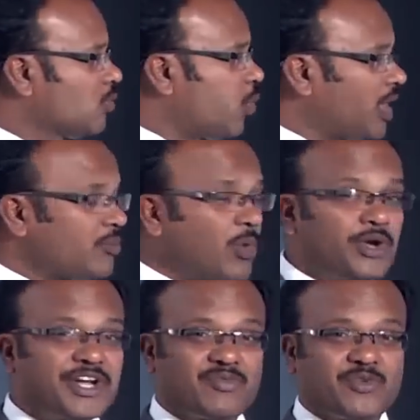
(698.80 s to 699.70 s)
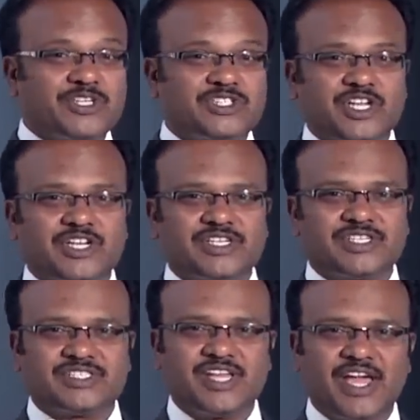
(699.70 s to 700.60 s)
One more definition
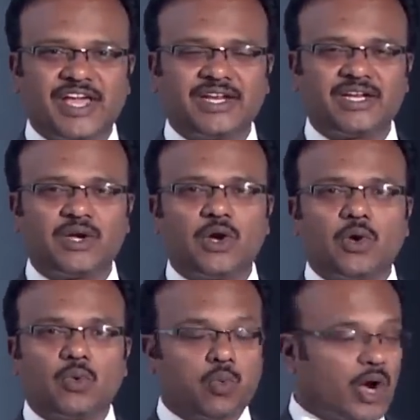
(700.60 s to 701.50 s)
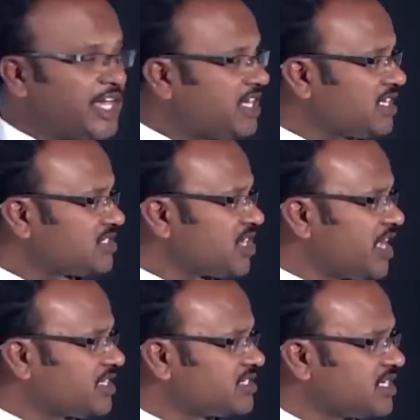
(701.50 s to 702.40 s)
is there. Vital
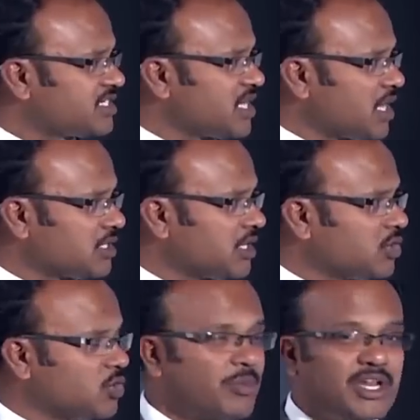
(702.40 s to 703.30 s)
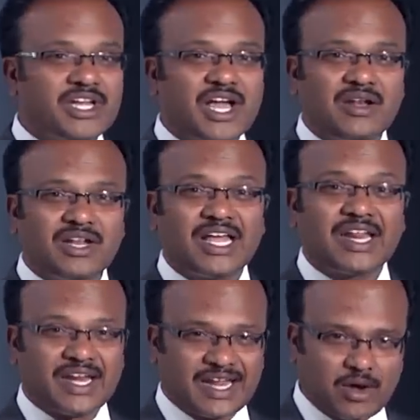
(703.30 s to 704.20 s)
statistics are the numerical
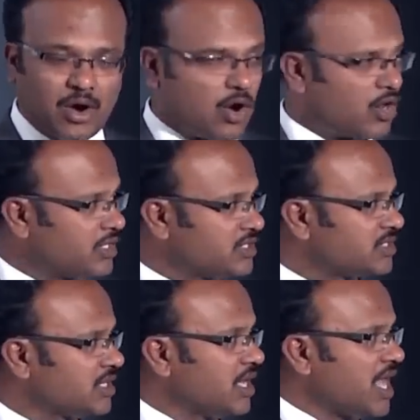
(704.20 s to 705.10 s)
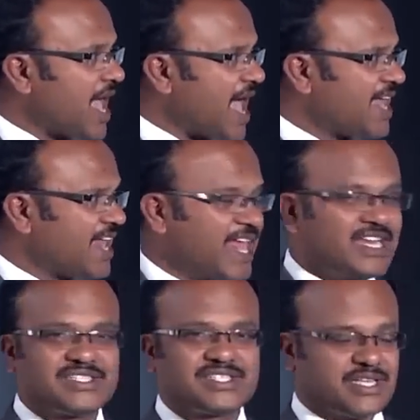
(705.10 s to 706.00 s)
records,
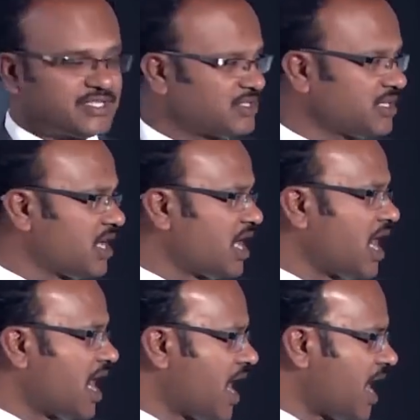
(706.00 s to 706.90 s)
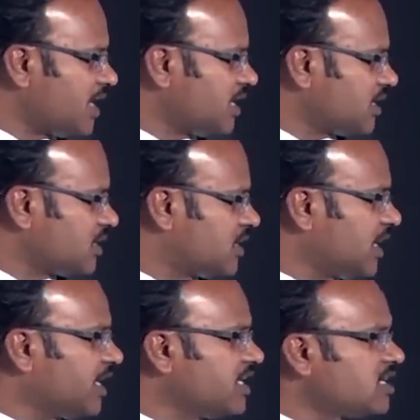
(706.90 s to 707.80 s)
analysis and
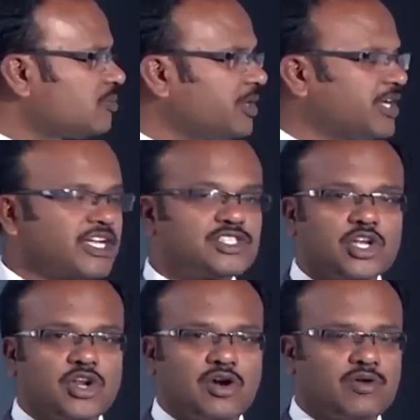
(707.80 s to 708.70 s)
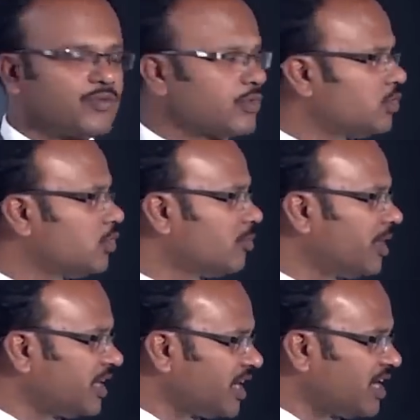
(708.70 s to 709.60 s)
the interpretation of
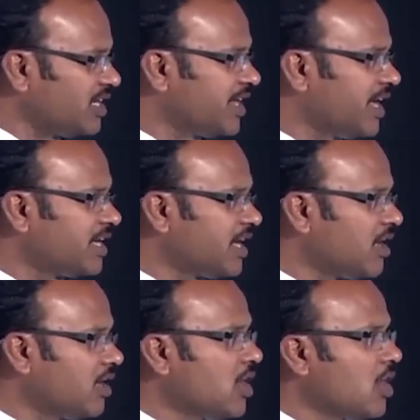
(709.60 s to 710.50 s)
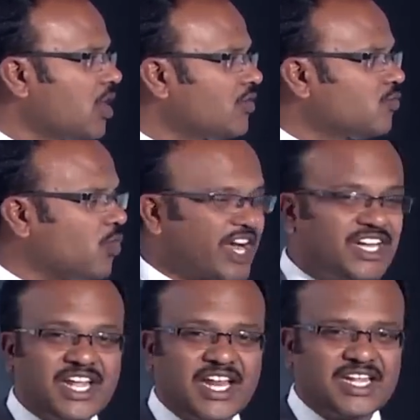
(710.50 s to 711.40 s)
numerical data of
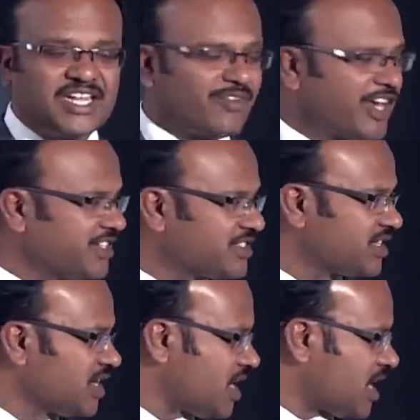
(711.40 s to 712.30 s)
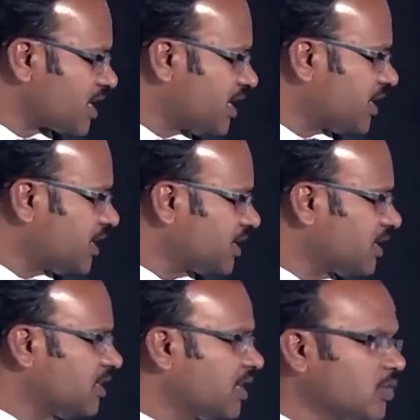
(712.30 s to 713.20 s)
vital events occurring
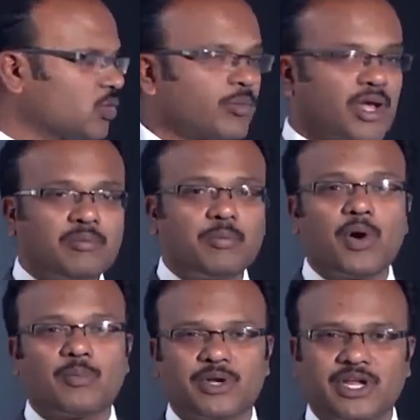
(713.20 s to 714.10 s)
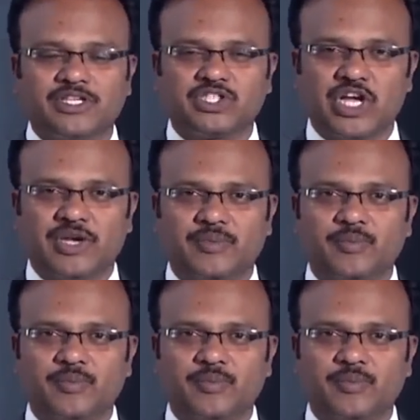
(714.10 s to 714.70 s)
in the human population.